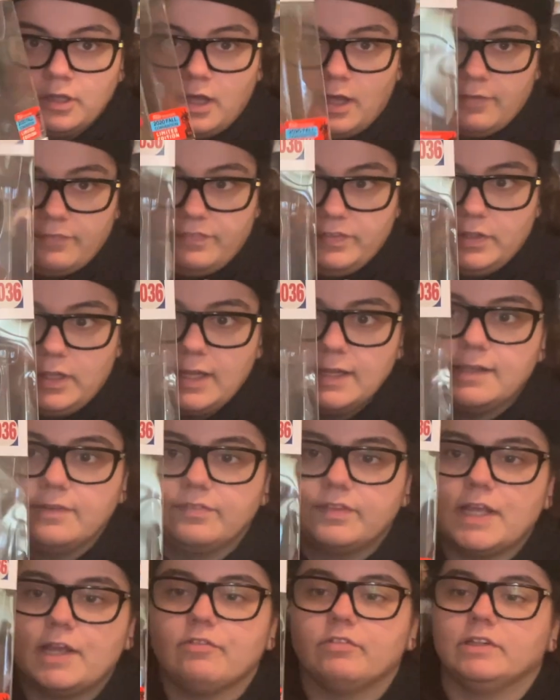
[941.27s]
I feel like
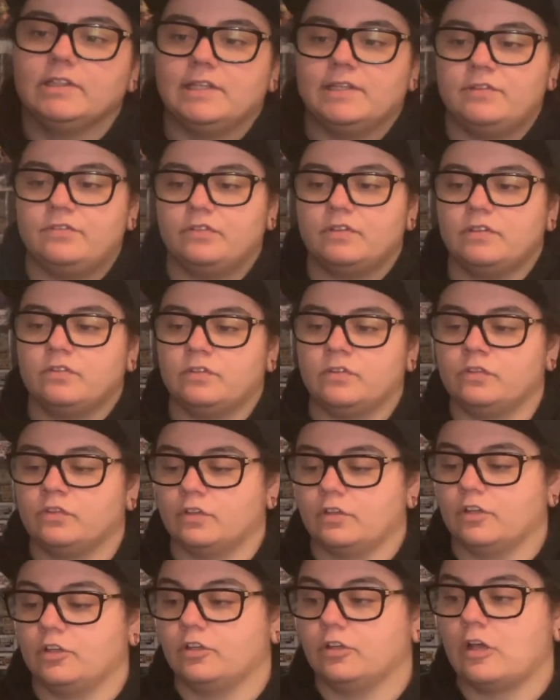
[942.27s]
if they released this as
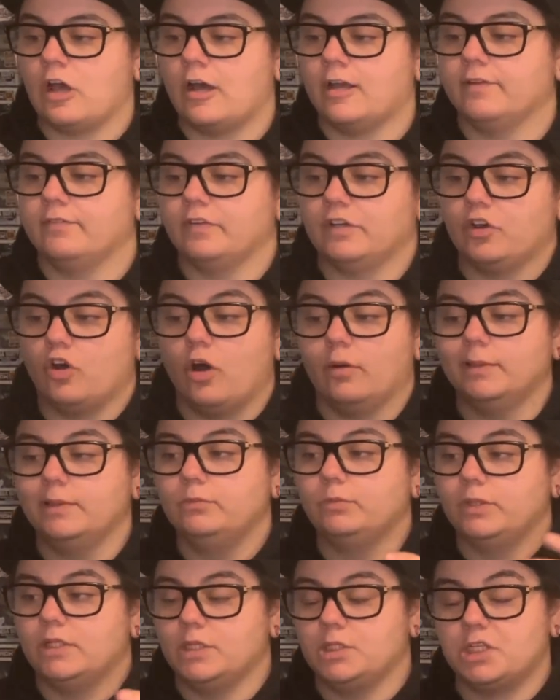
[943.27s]
a kind of a common
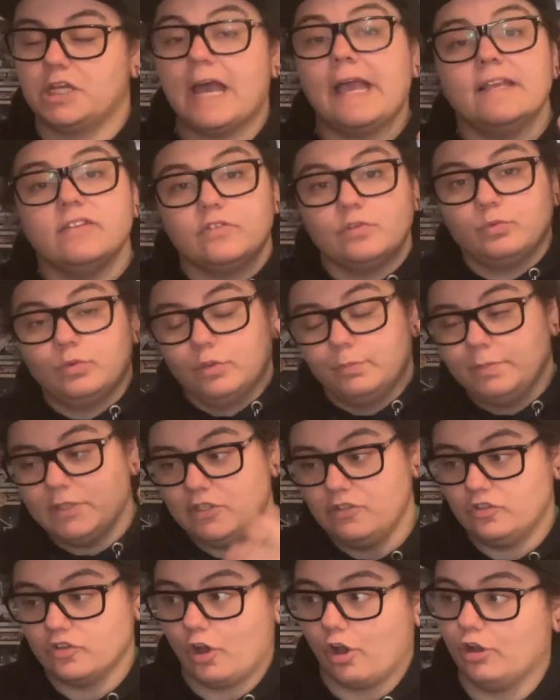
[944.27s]
with a chase, it would have
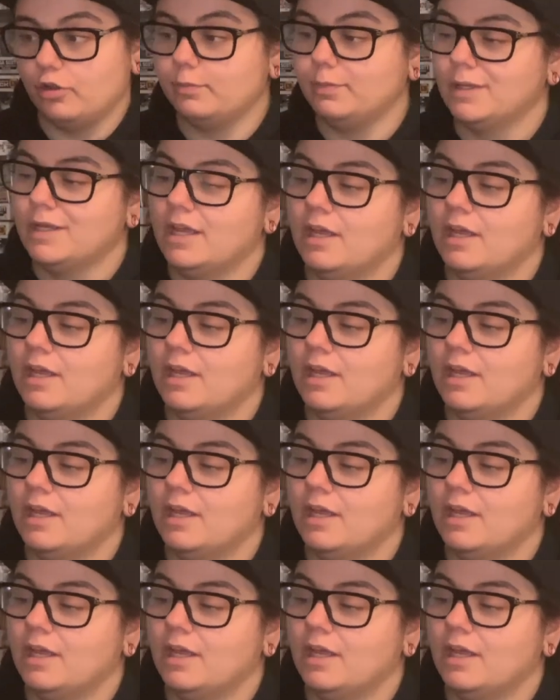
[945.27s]
been dope.